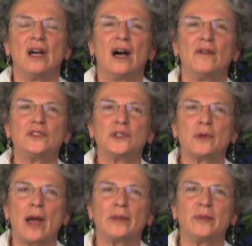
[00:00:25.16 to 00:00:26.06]
of
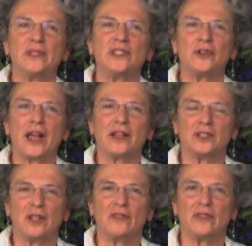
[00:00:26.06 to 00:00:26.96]
Soroptimist
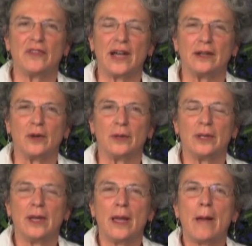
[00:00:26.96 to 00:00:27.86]
International of Novato.
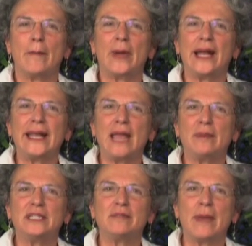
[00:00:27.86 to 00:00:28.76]
My name
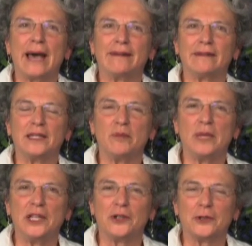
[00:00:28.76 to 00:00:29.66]
is Madeline
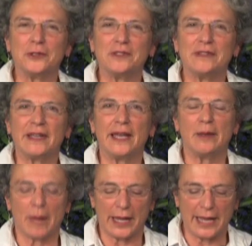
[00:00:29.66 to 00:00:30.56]
Peters.
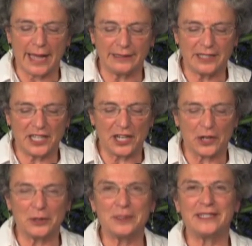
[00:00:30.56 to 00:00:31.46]
And my guest
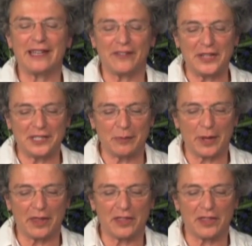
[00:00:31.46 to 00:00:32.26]
here, Stephanie Smith,